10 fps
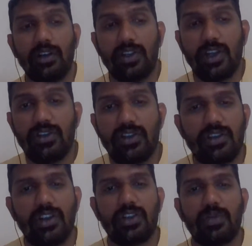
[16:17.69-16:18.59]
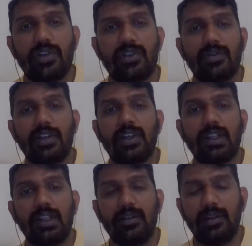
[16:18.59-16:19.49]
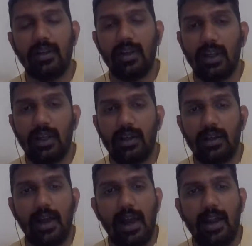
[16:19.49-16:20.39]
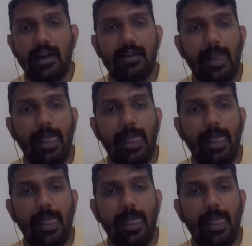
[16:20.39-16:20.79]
changes the response of the ad.